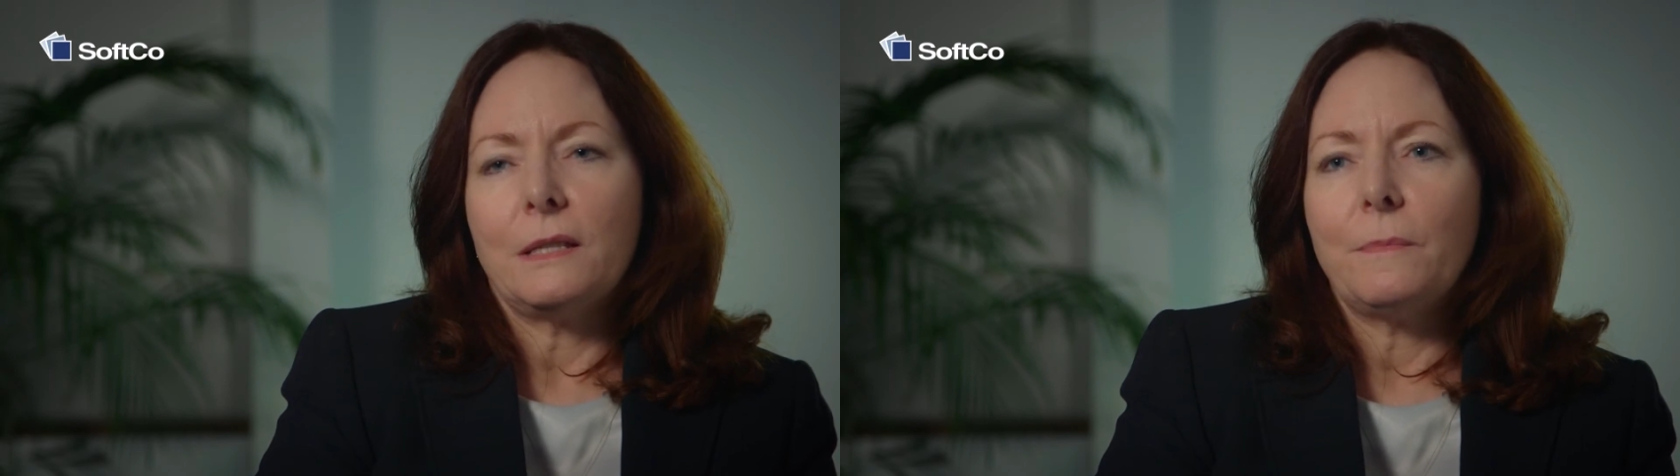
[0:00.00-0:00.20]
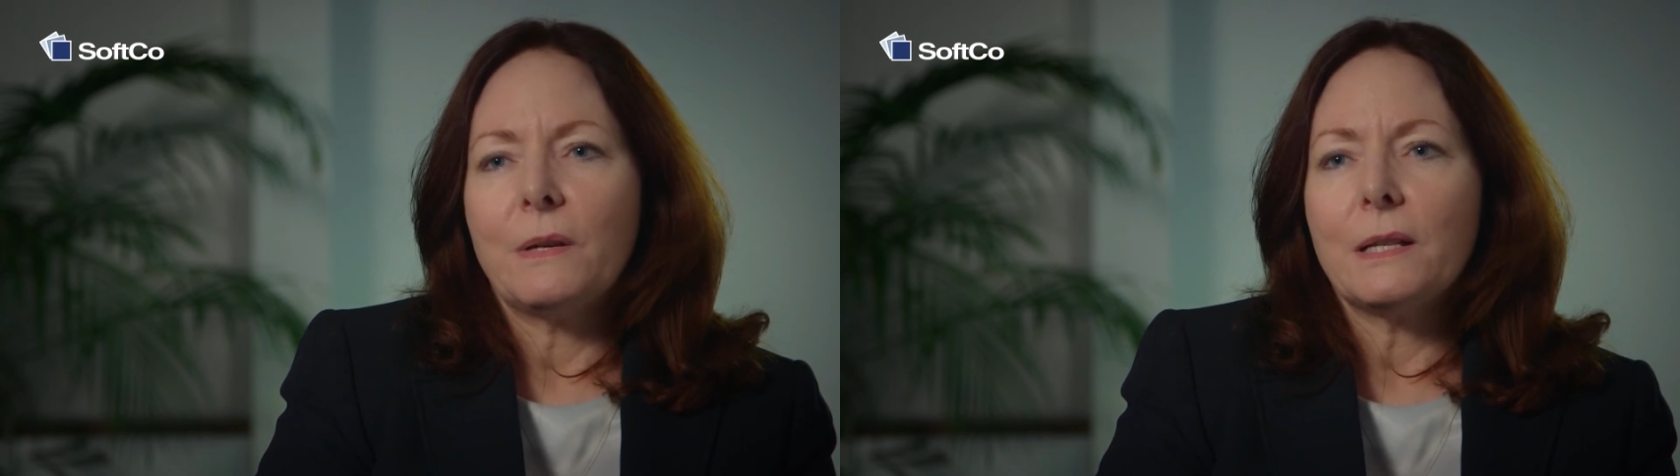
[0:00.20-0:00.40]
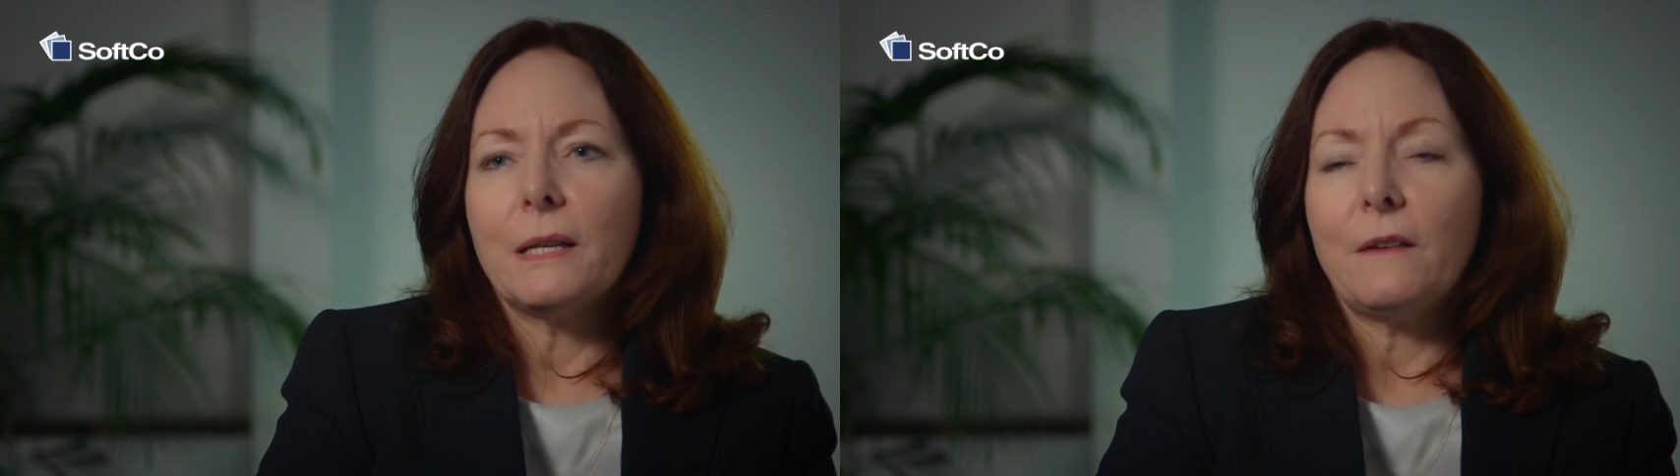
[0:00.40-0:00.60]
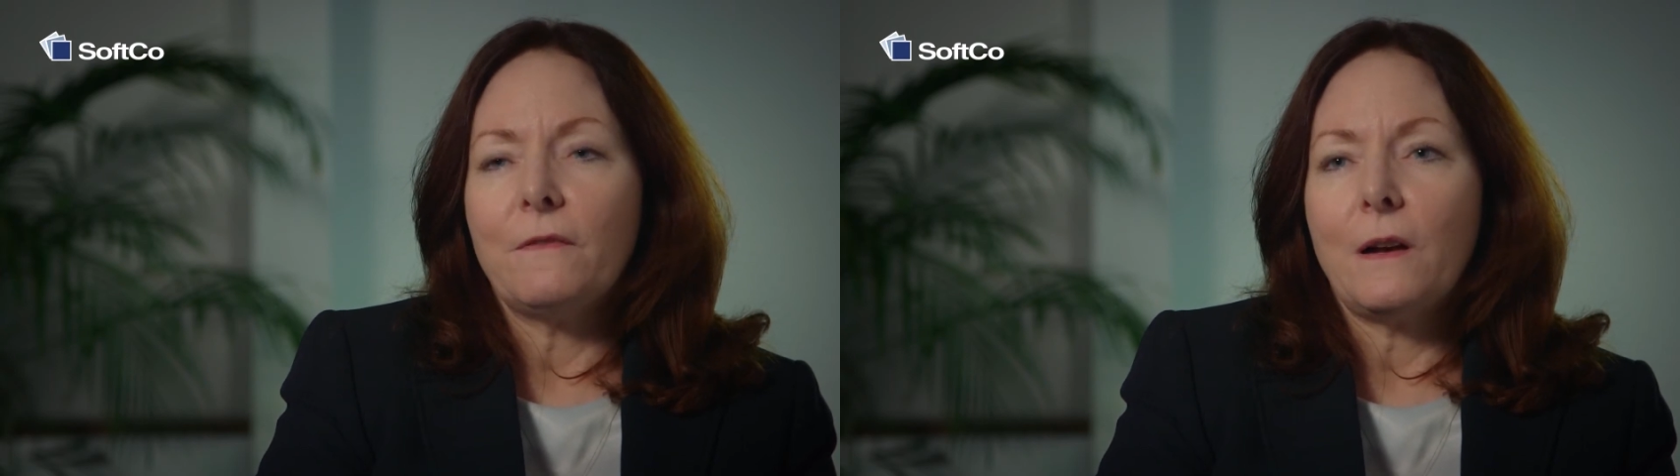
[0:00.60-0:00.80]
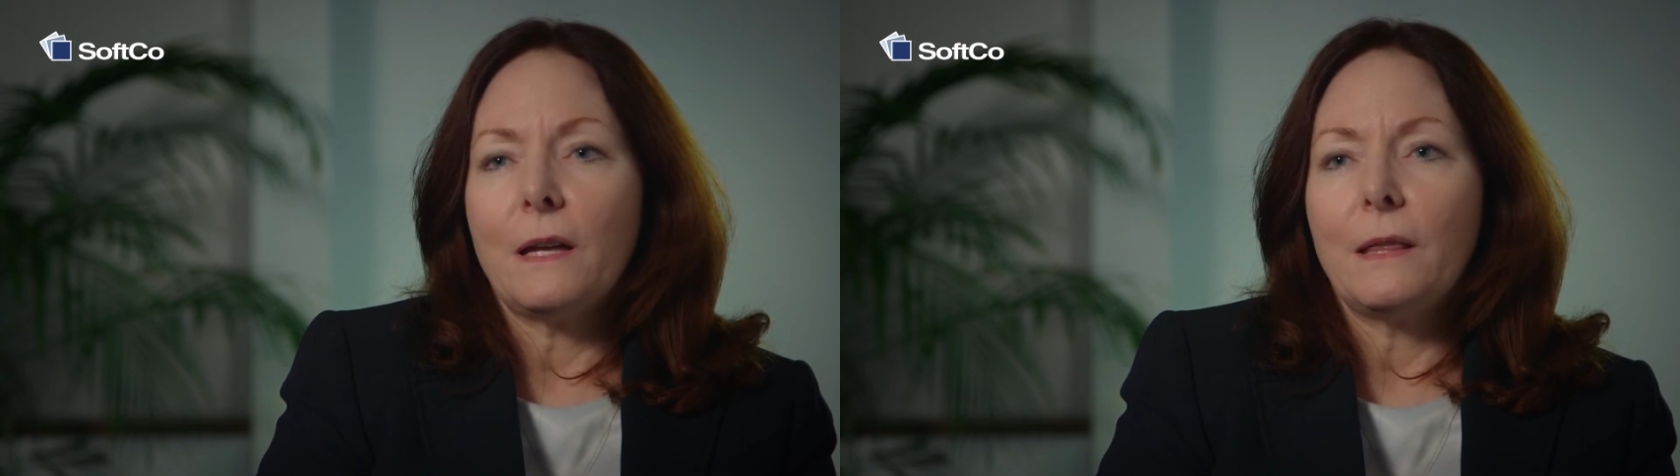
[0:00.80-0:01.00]
typically I
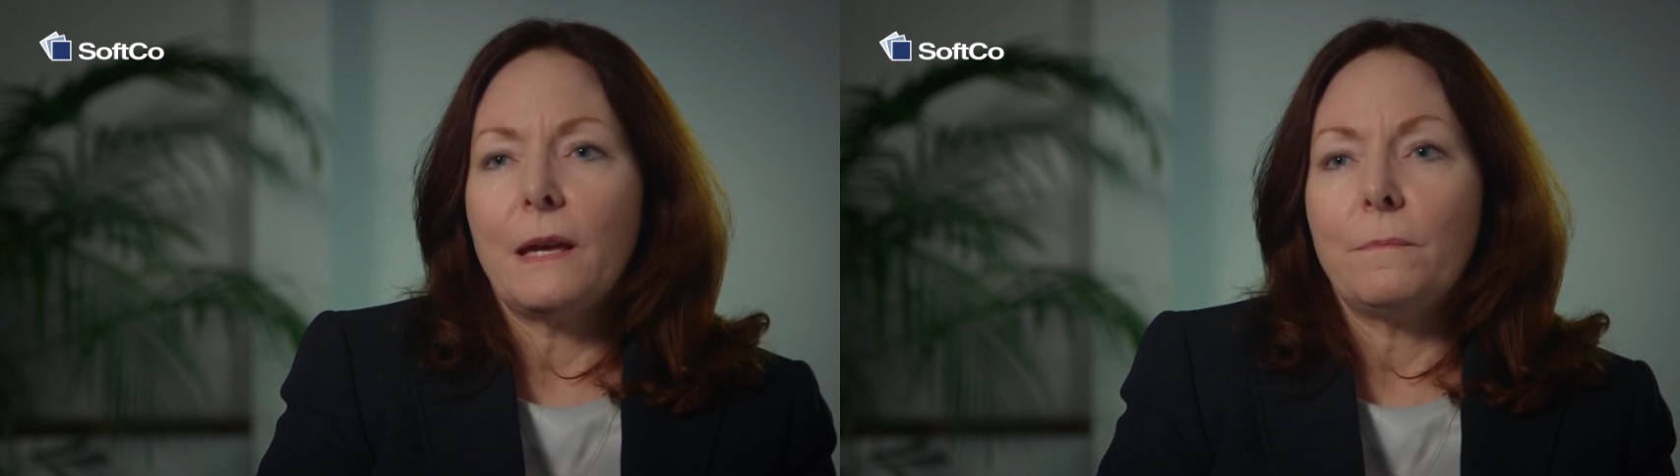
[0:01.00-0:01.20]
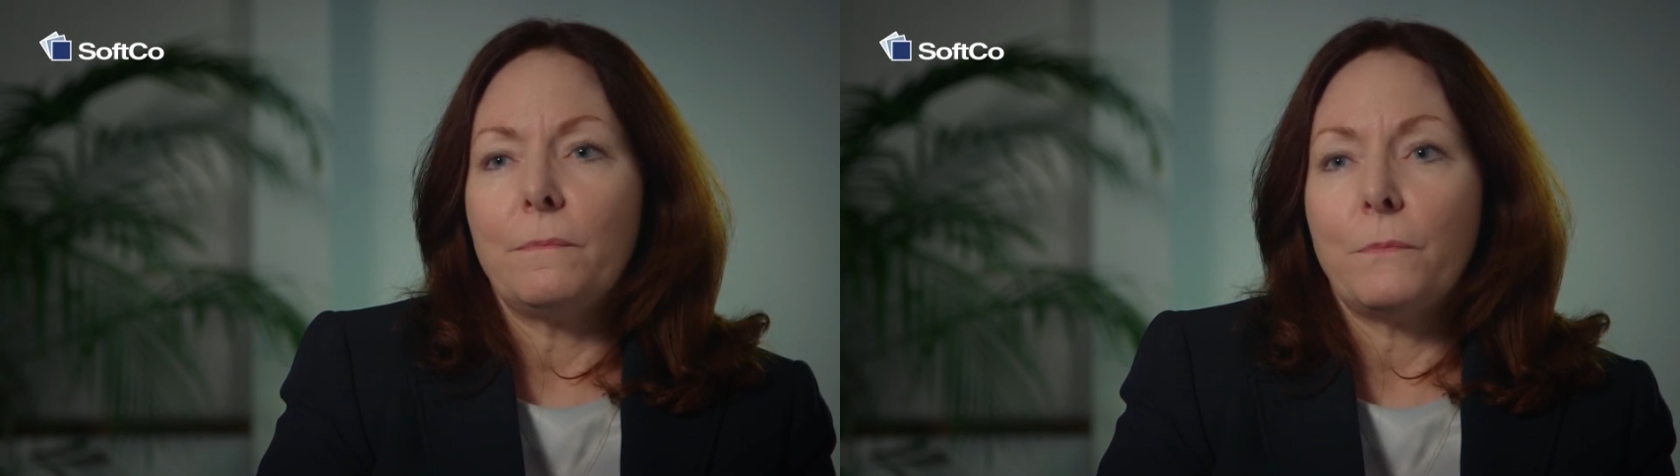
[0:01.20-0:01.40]
find that